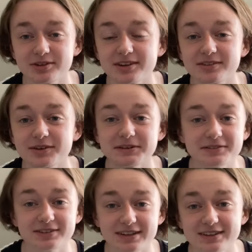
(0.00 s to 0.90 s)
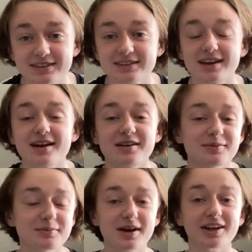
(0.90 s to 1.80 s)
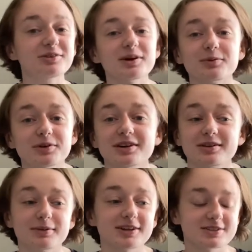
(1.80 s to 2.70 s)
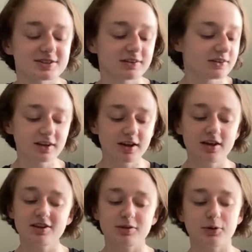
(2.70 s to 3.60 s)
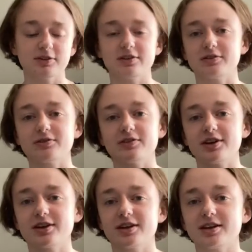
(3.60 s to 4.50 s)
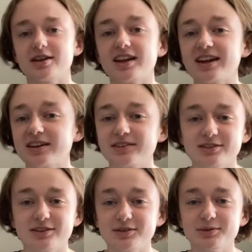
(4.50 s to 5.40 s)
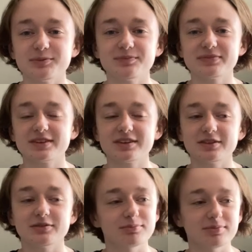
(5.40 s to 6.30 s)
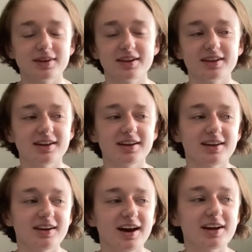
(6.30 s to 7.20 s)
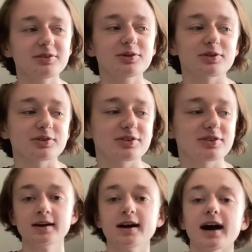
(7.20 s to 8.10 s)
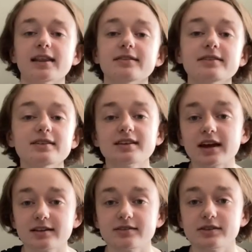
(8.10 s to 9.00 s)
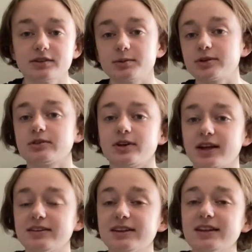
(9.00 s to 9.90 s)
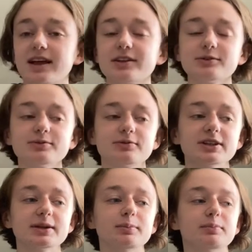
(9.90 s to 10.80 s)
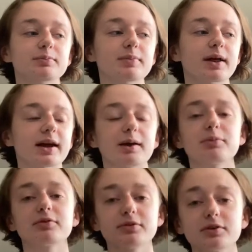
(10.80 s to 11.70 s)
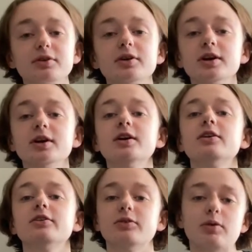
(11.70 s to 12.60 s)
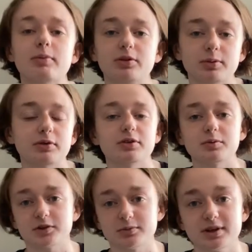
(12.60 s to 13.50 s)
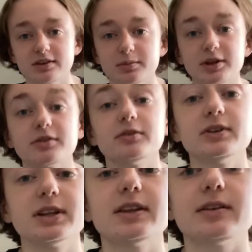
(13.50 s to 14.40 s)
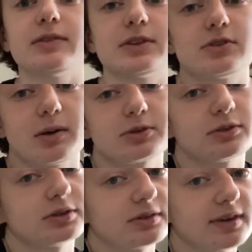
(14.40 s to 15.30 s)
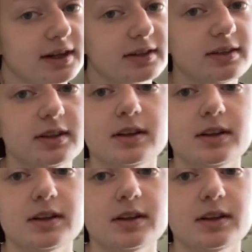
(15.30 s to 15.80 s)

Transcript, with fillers: I love how it fits. Um, I knew I would, but it just the process of getting around to to I don't know this. I love the style of this sweater. I I don't really like. I prefer doing my sweaters in one piece, but I really love the drop shoulder effect.